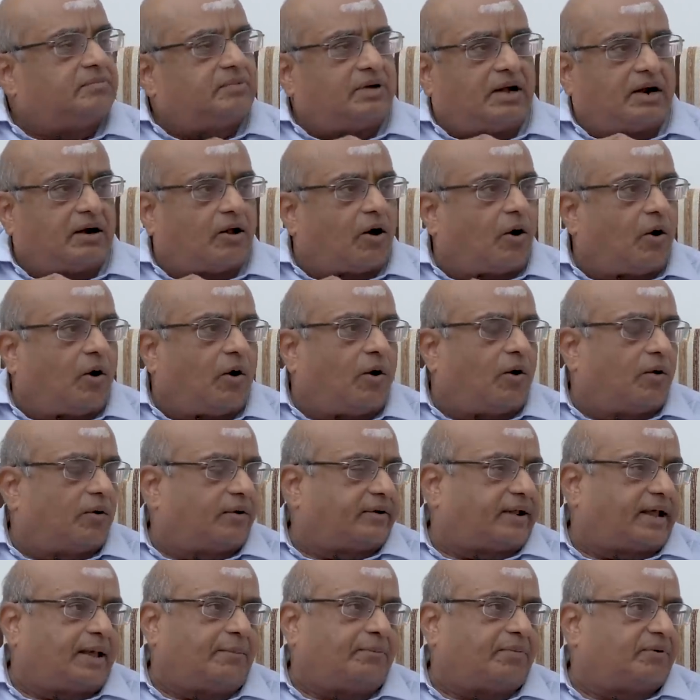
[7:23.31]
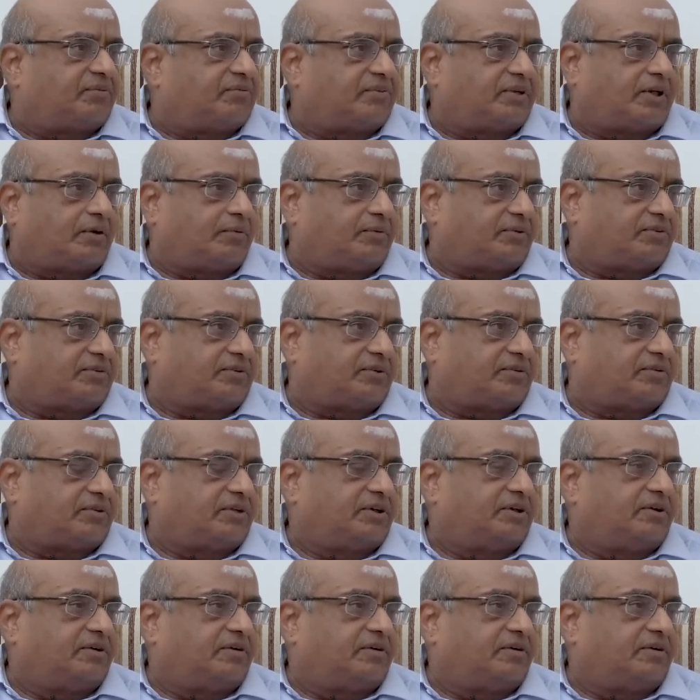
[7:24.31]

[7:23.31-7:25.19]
and all type of services,